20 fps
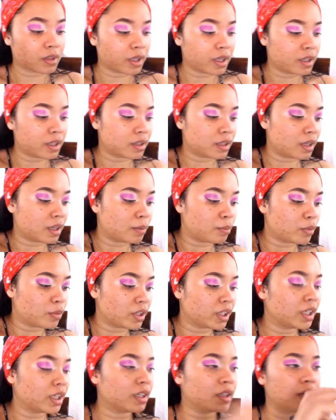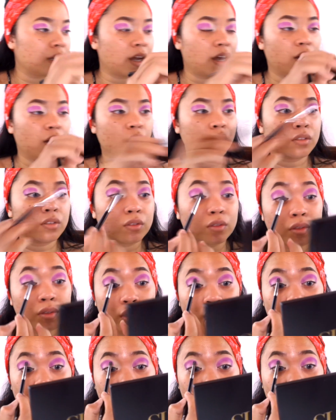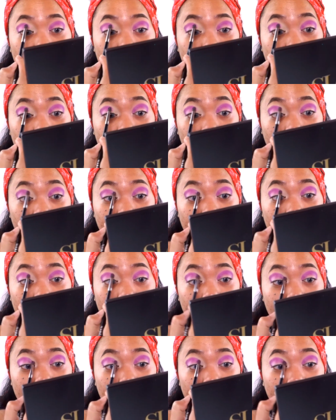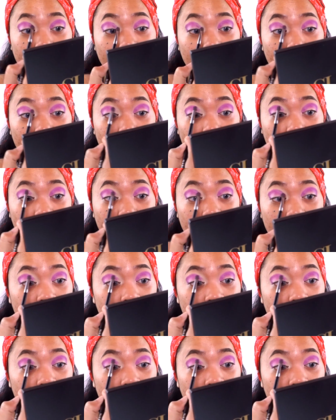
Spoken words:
And then bring it down to the inner part of the eye